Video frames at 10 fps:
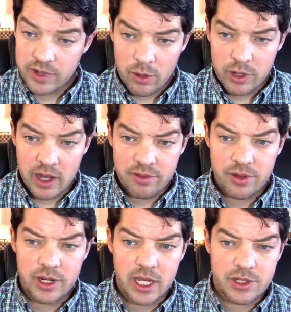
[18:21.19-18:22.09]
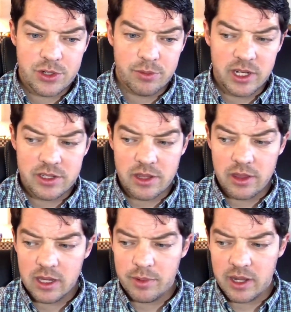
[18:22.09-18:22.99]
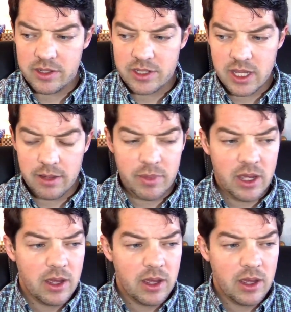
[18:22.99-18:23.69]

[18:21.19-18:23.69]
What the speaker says: now we have 30 extra minutes to think about this game.